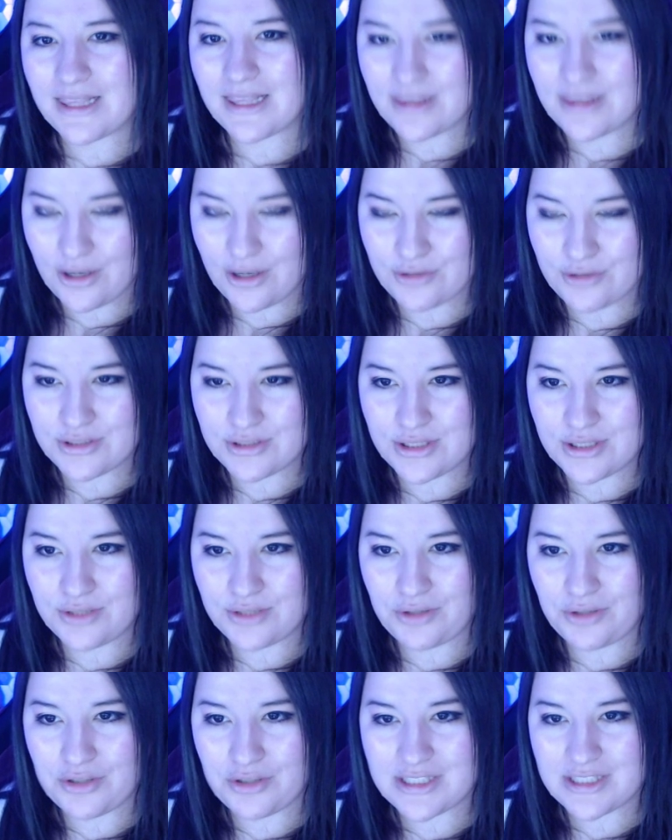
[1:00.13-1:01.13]
those two
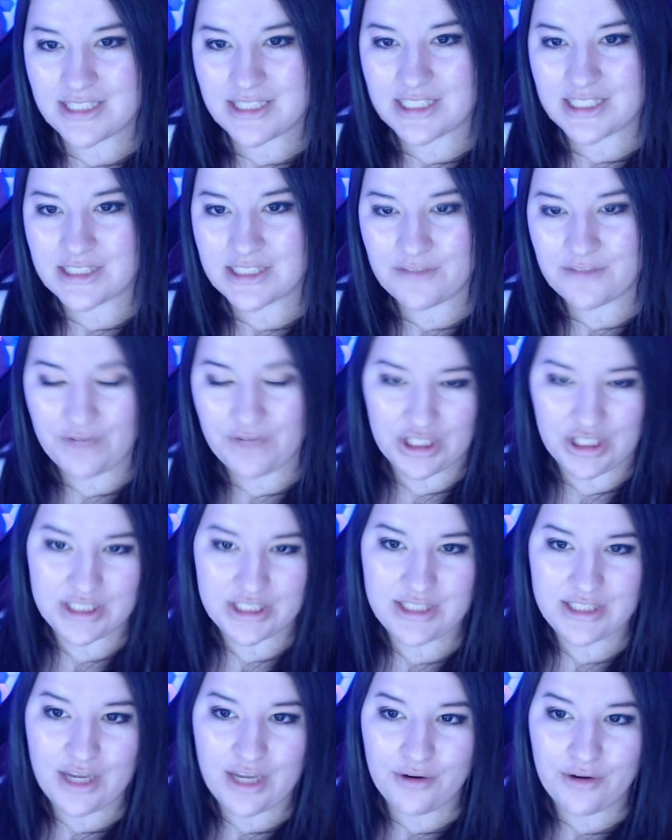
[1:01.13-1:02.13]
notices
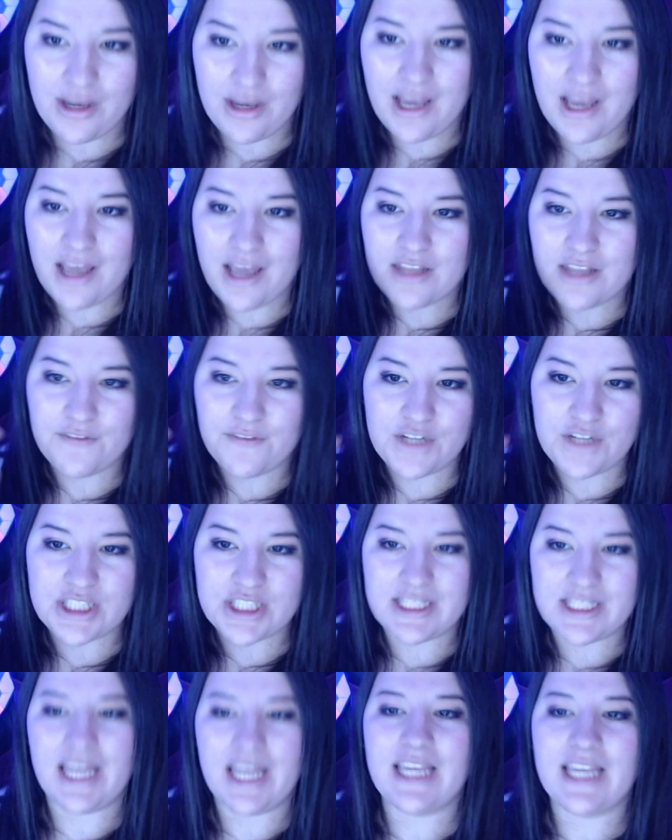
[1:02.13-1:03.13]
first. So the first
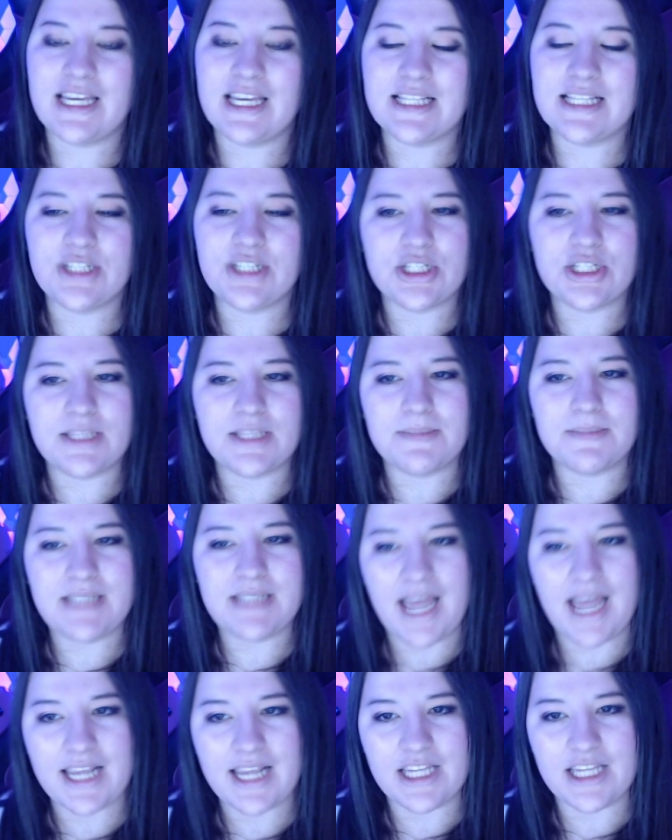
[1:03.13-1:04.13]
thing is there's some
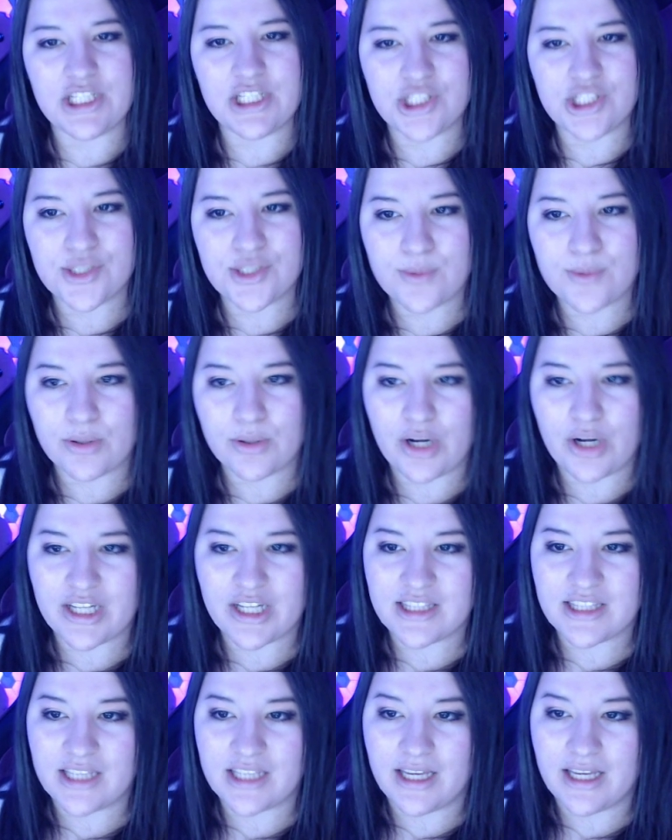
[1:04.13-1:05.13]
tech issues
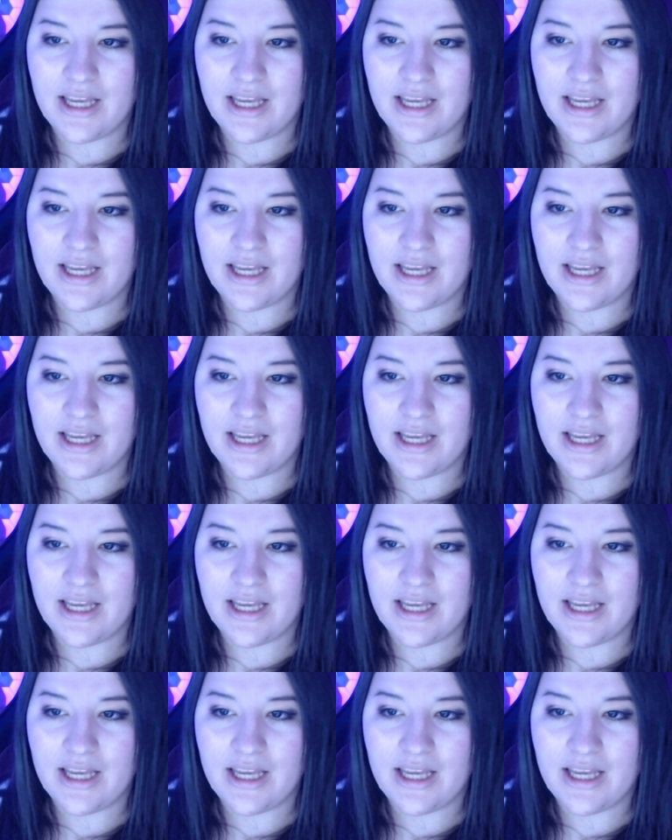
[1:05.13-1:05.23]
regarding the